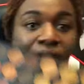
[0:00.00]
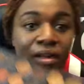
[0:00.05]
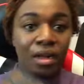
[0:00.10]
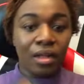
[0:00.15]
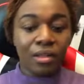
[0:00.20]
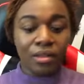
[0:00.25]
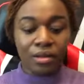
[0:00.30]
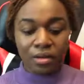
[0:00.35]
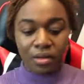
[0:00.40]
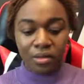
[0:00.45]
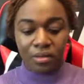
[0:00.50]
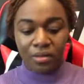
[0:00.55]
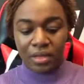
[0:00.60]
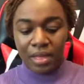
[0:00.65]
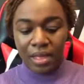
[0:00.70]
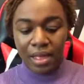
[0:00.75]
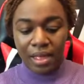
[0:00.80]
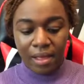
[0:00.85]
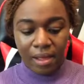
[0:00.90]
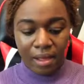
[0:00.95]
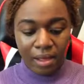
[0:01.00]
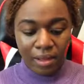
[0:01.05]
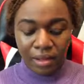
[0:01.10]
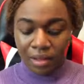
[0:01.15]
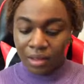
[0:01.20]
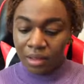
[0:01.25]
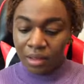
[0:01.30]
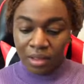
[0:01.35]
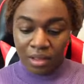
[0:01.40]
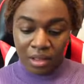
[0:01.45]
colors?
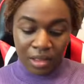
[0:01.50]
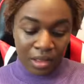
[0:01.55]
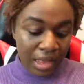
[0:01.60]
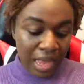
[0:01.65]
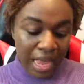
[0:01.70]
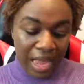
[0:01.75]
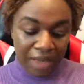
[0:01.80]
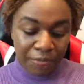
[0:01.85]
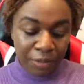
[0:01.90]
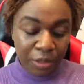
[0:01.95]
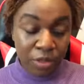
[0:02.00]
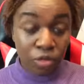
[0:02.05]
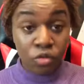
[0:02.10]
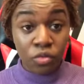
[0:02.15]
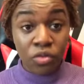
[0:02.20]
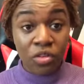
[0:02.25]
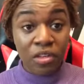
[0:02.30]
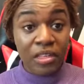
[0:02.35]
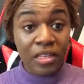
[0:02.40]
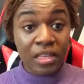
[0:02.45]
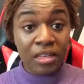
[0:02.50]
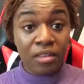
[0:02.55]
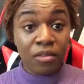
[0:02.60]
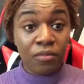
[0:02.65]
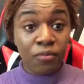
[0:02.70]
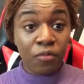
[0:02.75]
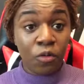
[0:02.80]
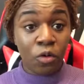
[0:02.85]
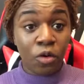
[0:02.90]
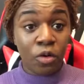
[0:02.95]
I've been using this
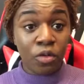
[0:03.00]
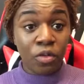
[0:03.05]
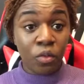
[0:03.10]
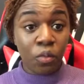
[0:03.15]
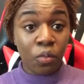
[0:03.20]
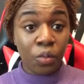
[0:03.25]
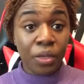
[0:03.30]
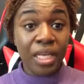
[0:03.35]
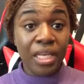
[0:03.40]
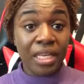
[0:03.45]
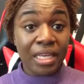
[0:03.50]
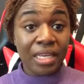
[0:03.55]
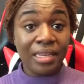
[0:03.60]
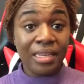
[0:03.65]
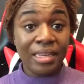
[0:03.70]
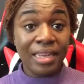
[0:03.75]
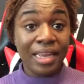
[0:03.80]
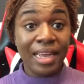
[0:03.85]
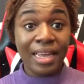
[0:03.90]
for the week